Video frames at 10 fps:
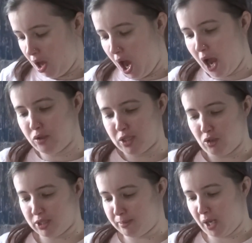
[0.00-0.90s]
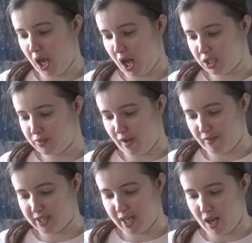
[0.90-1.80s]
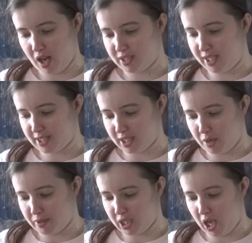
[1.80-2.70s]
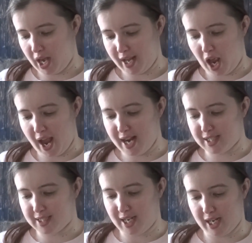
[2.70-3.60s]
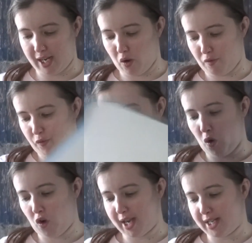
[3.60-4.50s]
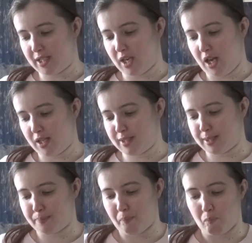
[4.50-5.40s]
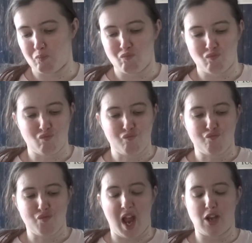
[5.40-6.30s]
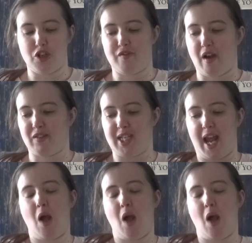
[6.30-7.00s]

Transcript: I also got some cards, Father's Day cards. Yes, I know it's early. I accidentally got 4 Grandad cards and 2 Father's Day.